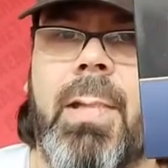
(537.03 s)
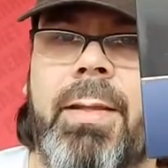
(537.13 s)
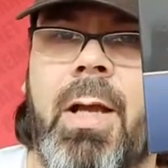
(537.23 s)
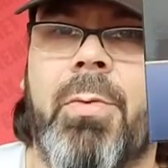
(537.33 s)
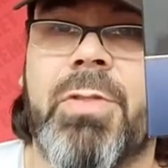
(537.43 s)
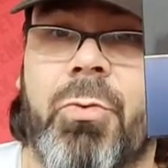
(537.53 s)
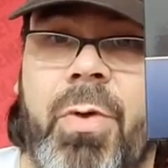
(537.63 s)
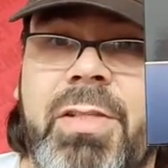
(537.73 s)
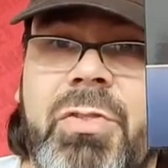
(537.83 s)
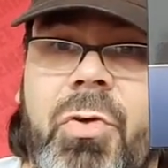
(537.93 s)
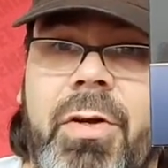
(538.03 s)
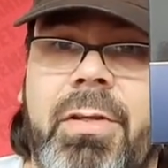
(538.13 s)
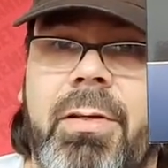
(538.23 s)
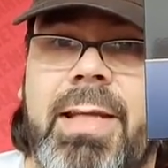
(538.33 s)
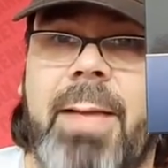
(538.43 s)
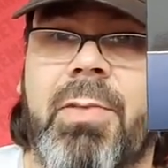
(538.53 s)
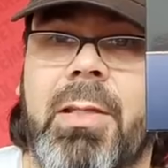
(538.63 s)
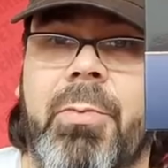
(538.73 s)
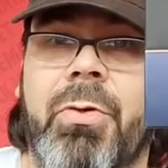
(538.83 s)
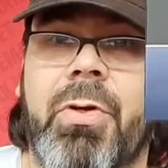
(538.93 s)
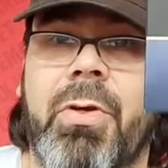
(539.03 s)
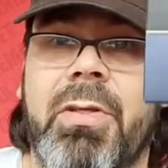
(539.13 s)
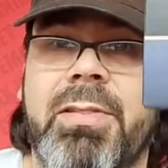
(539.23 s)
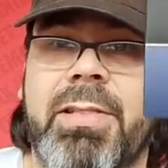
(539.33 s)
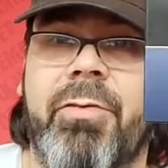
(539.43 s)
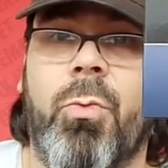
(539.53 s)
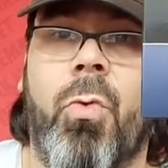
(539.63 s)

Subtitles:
That was a great start. Captain America: Civil